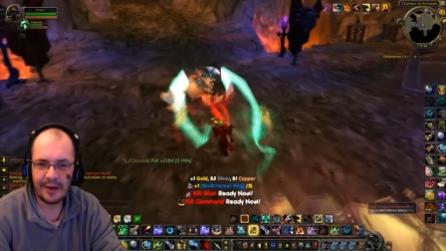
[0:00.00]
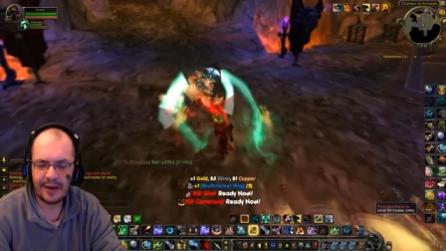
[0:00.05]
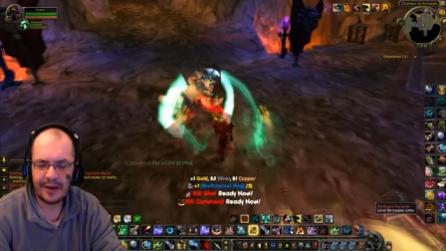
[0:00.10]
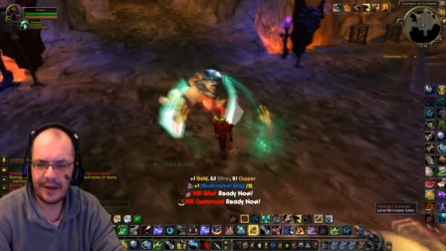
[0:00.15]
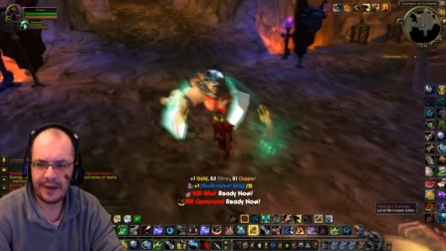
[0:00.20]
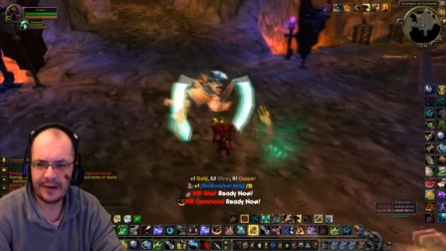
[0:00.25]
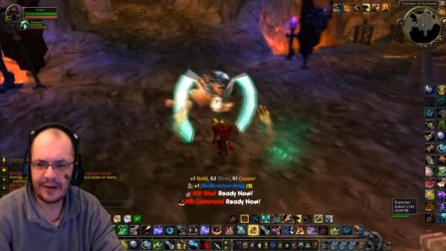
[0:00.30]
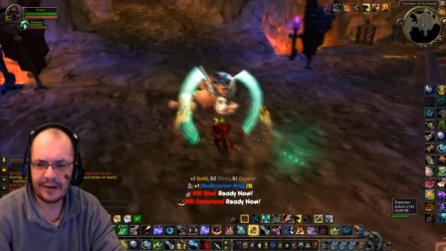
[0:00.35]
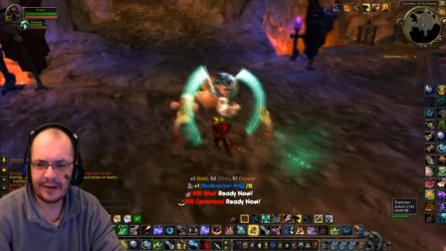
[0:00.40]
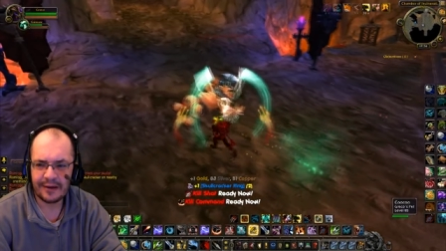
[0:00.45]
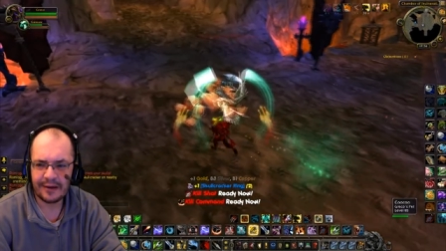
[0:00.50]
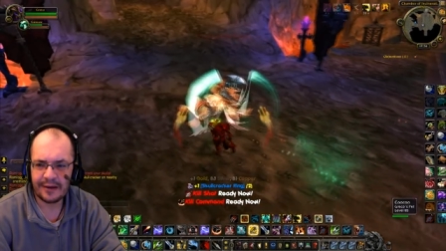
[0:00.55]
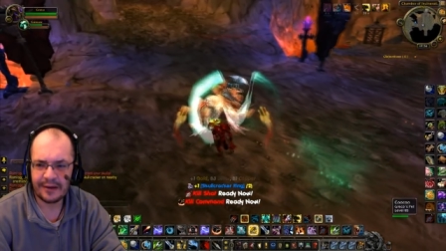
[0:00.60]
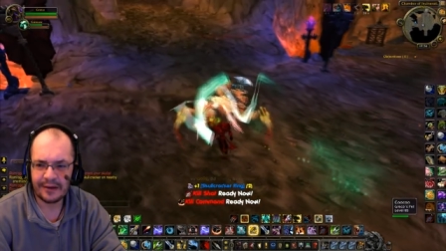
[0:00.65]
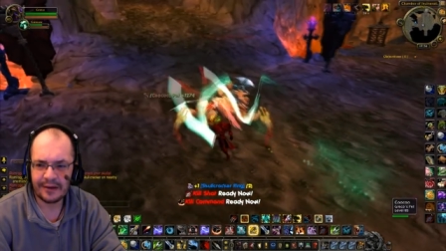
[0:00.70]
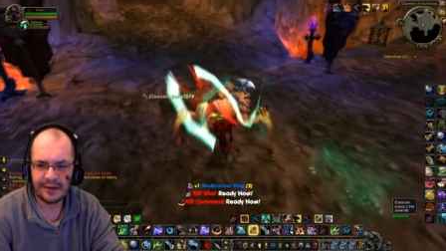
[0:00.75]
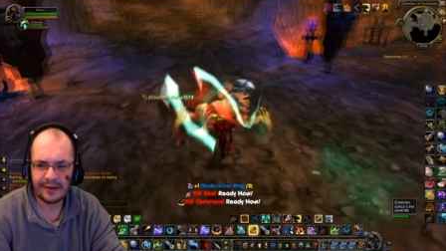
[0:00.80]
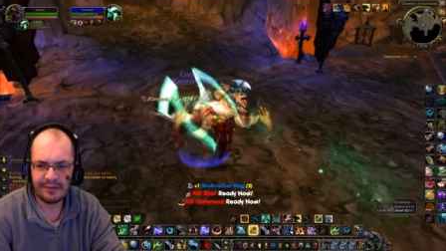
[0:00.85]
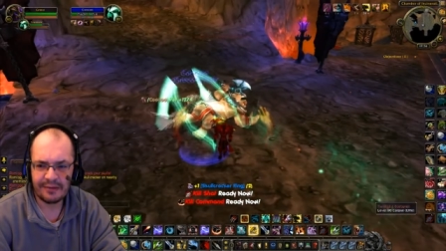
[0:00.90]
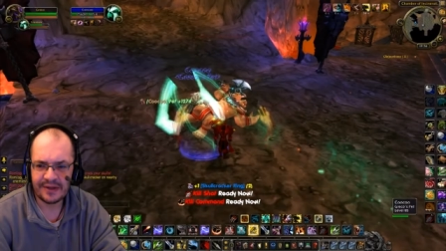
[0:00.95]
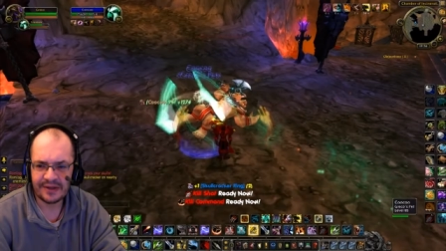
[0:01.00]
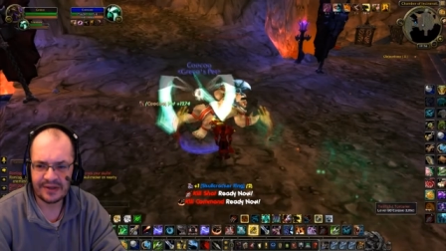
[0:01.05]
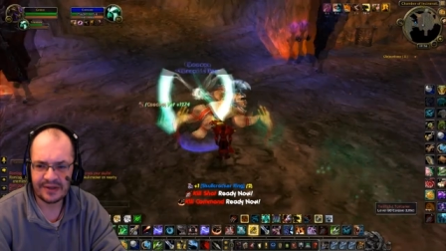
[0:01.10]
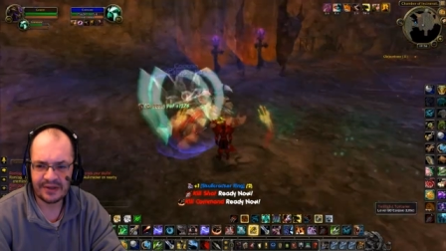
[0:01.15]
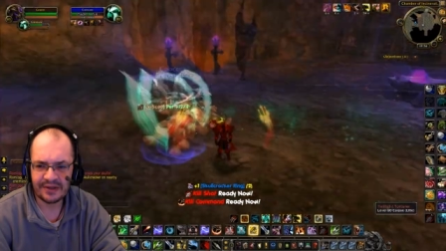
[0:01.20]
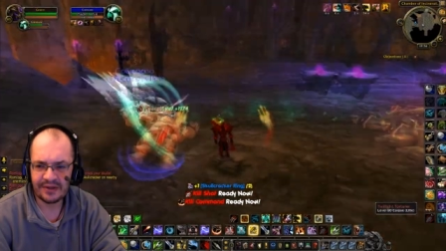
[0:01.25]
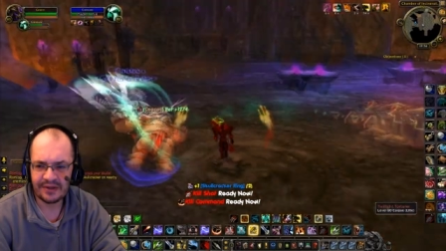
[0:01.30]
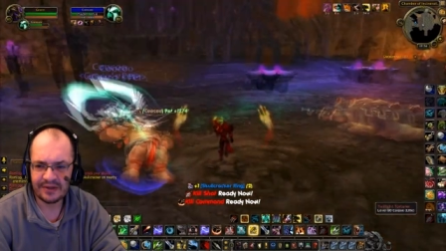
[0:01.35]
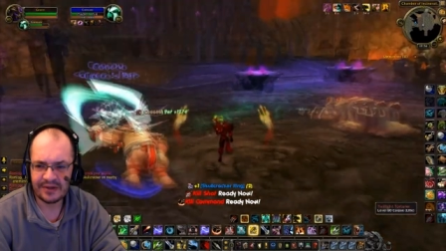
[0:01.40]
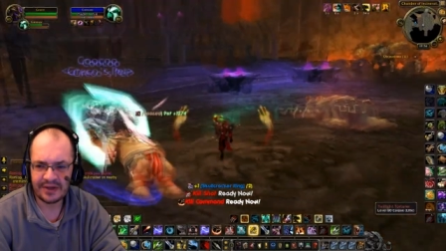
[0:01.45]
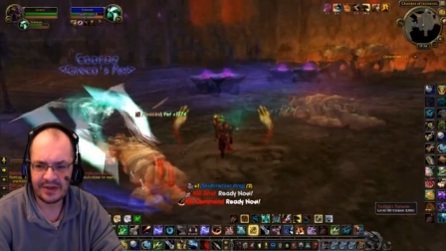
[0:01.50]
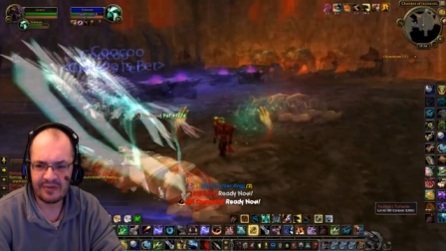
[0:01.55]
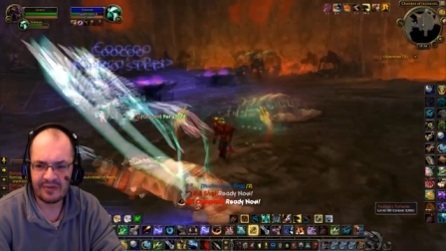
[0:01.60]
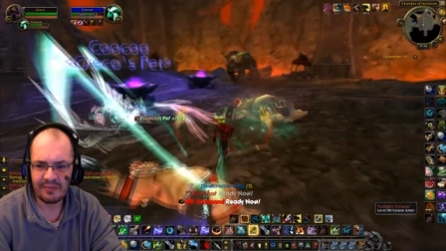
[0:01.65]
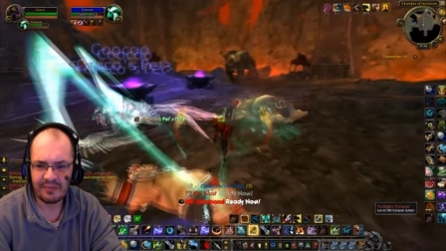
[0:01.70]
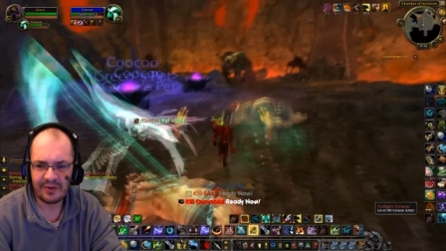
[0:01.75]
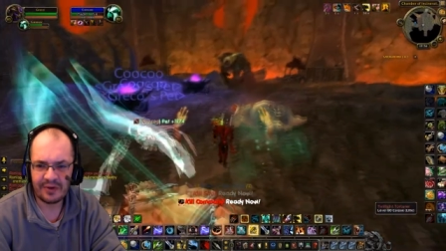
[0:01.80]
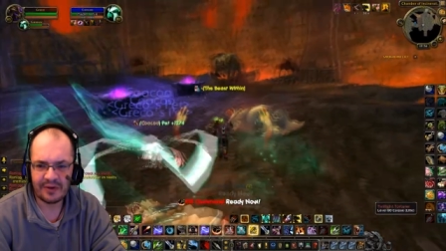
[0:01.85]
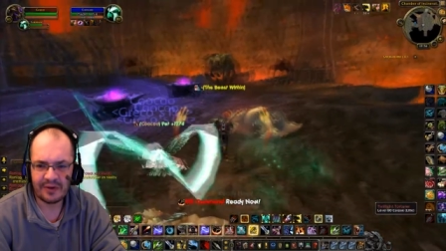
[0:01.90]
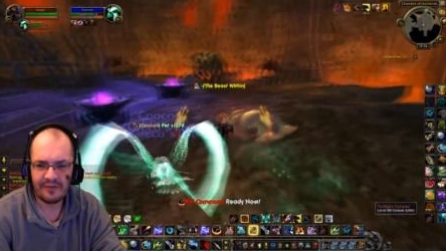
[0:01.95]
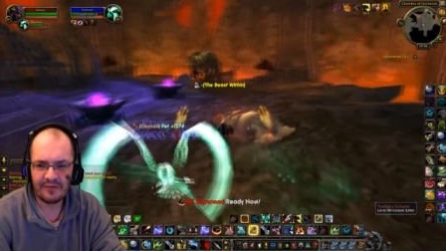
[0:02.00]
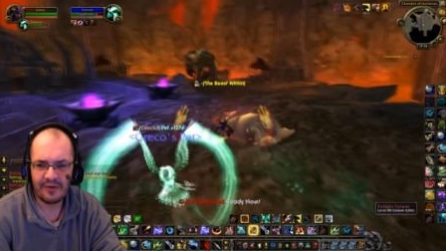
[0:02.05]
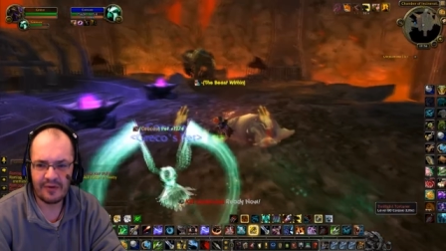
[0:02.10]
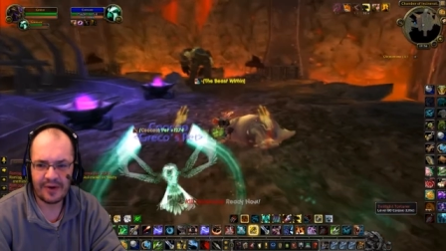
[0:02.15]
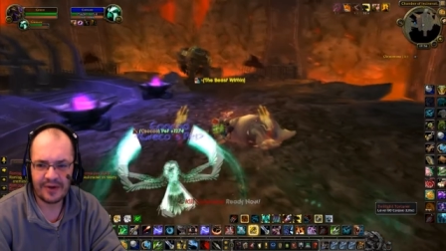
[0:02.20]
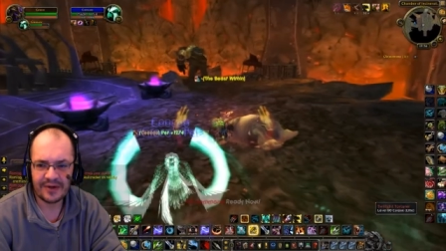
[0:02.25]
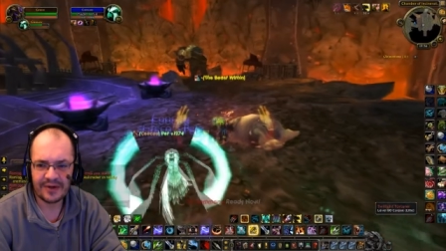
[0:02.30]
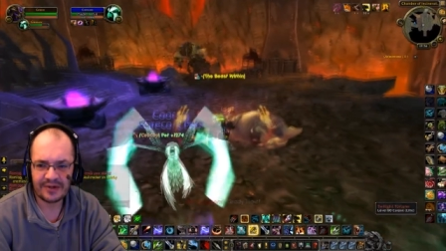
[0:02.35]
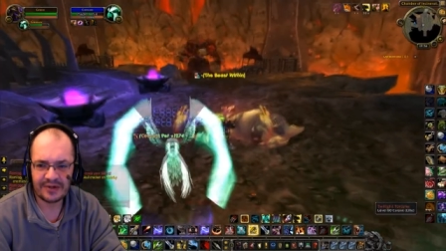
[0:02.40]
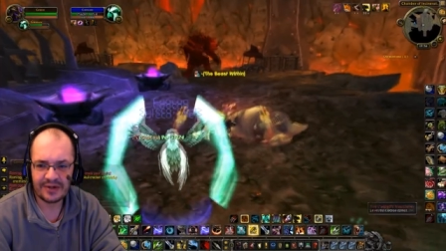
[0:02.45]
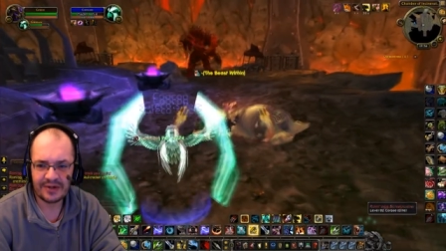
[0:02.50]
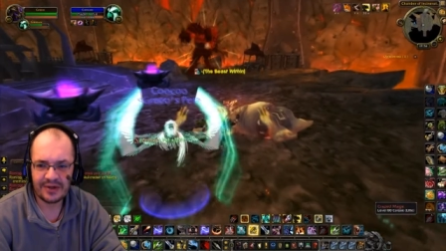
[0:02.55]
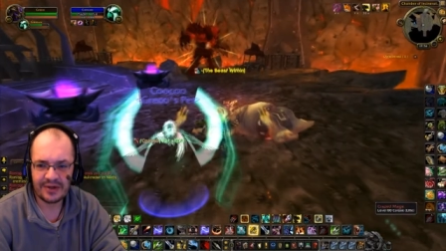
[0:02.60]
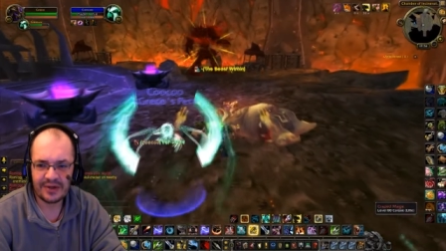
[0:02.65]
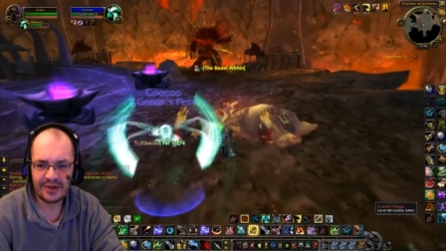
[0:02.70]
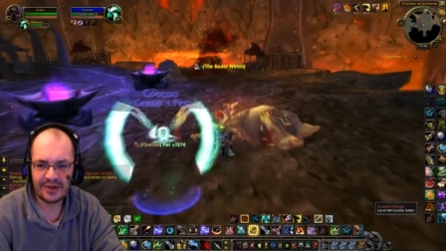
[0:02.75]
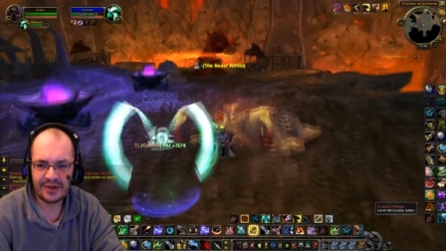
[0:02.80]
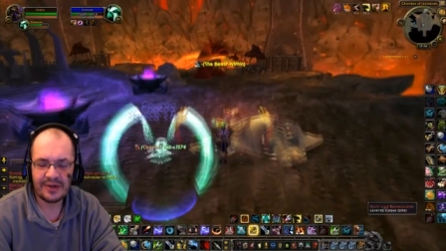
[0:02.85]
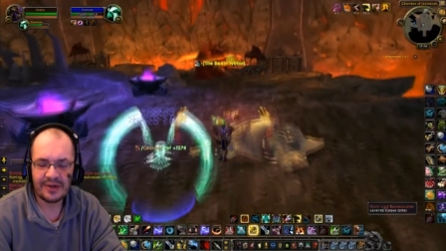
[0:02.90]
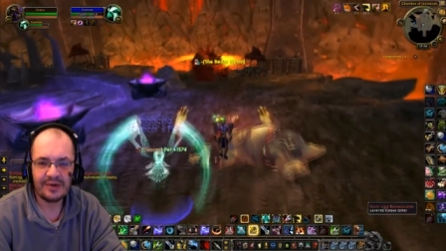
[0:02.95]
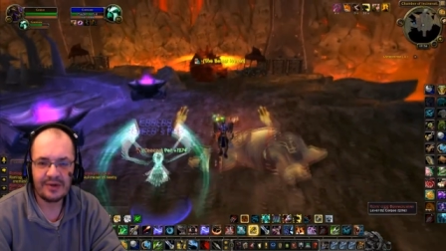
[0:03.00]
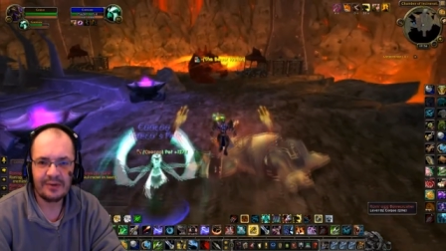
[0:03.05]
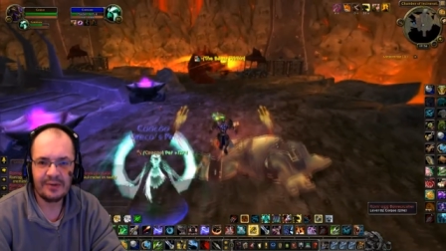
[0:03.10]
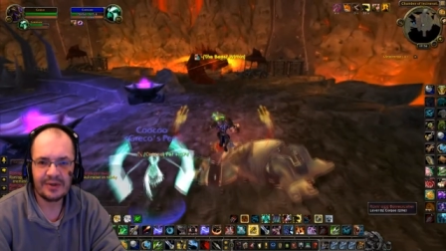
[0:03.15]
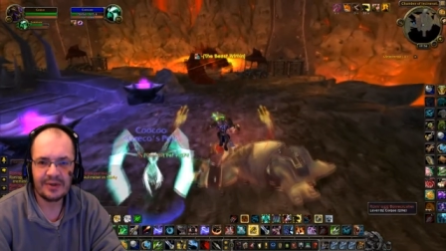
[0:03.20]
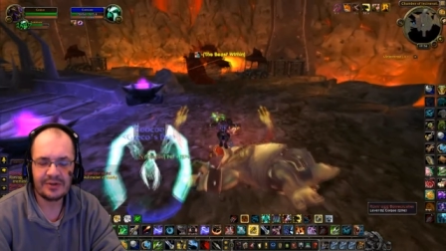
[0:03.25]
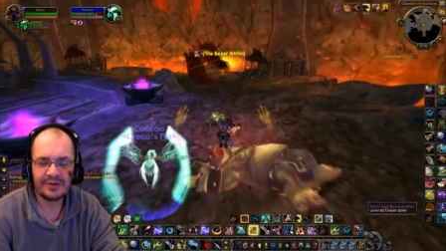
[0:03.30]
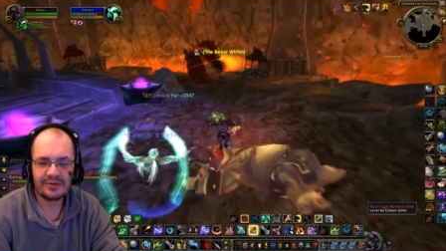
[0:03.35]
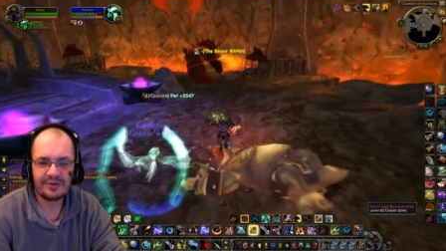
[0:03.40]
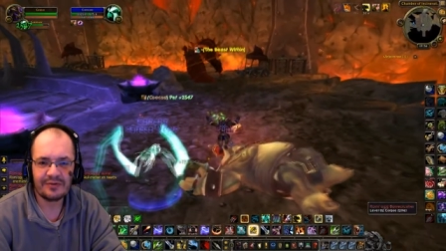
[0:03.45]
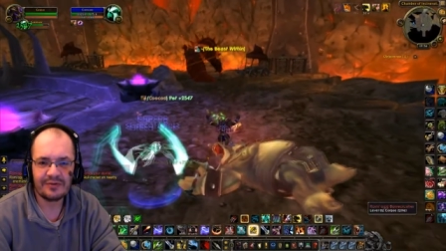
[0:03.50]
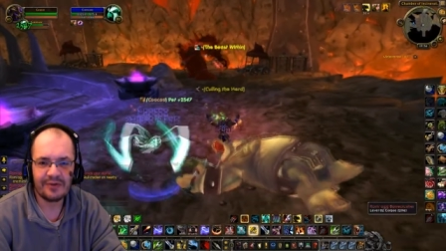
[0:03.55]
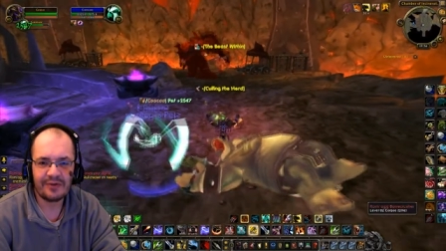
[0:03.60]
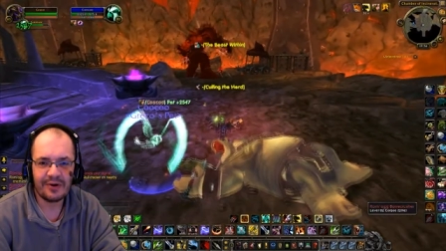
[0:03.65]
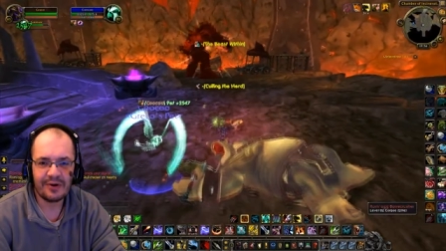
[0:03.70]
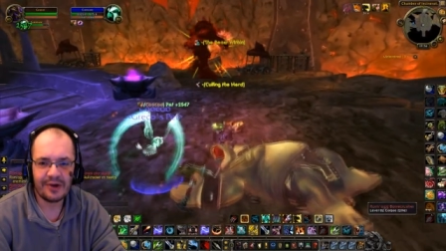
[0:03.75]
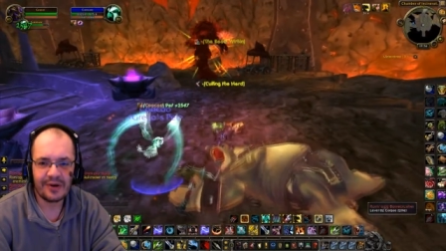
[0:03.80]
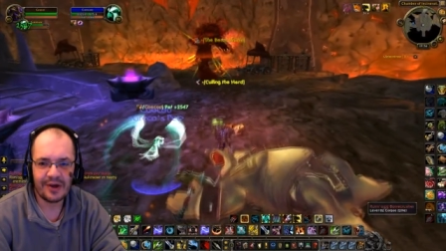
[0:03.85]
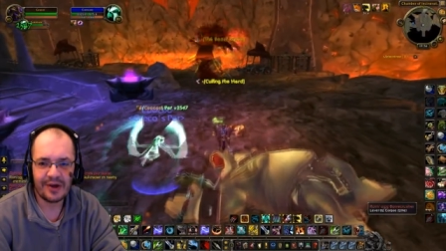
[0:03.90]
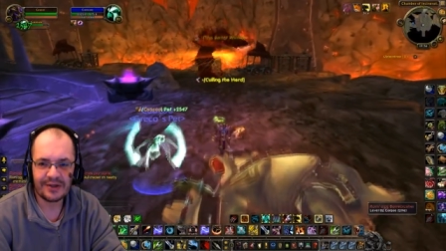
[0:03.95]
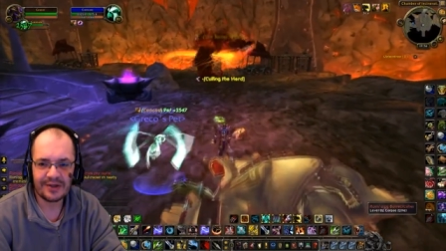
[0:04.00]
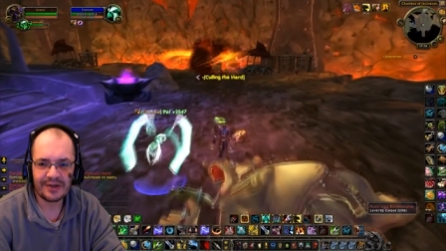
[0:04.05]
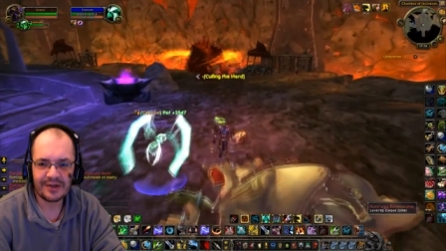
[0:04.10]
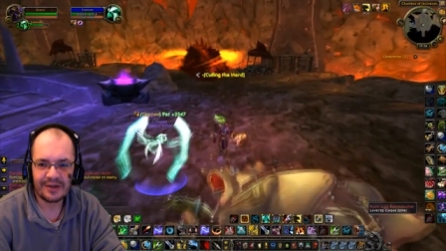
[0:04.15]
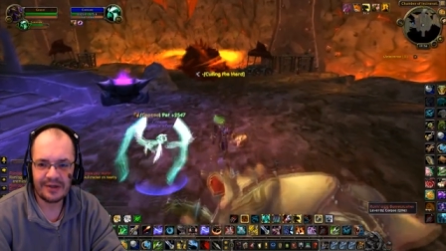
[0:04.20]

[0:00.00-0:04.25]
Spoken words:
and he runs and kills everybody for us, which is also very nice.